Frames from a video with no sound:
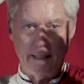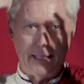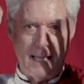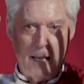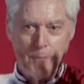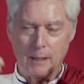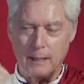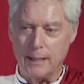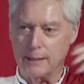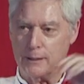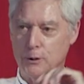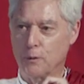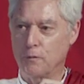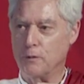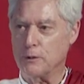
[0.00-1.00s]
nebula and
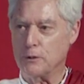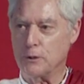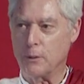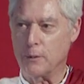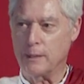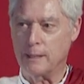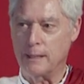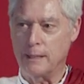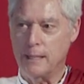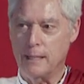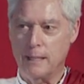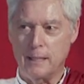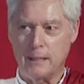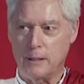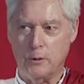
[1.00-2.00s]
so forth and so on.
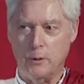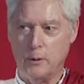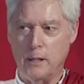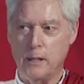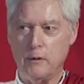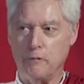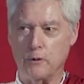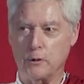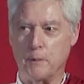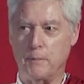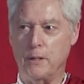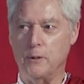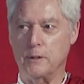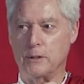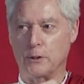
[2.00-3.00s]
None of those
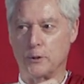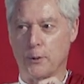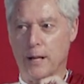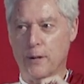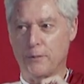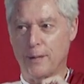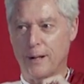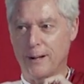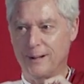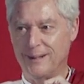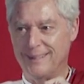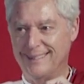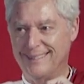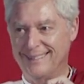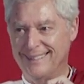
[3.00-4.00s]
appearances are out there.
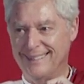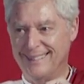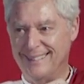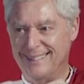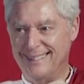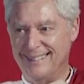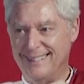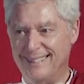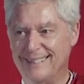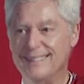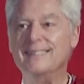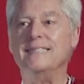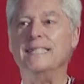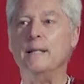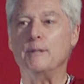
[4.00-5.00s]

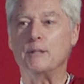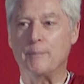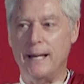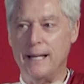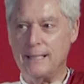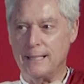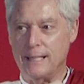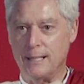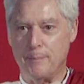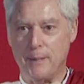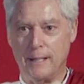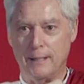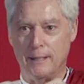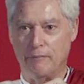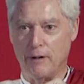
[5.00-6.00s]
Deep space,
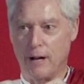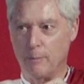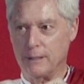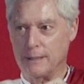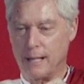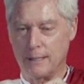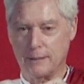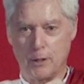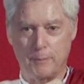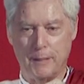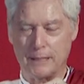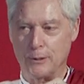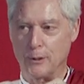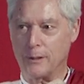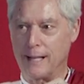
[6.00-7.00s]
independent of the Hubble telescope,
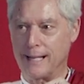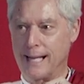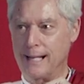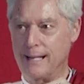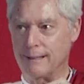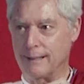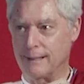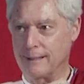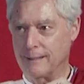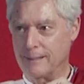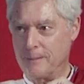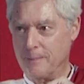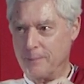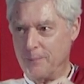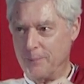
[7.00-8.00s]
doesn't look like anything.
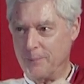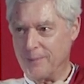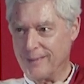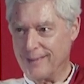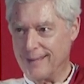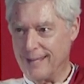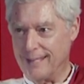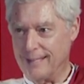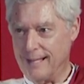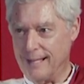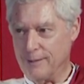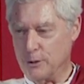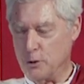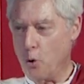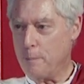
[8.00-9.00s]

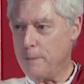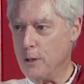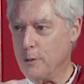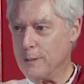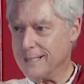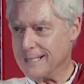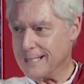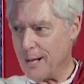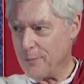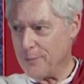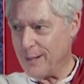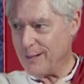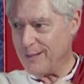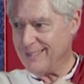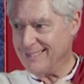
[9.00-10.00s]
There's no appearances out
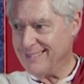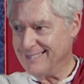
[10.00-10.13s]
there.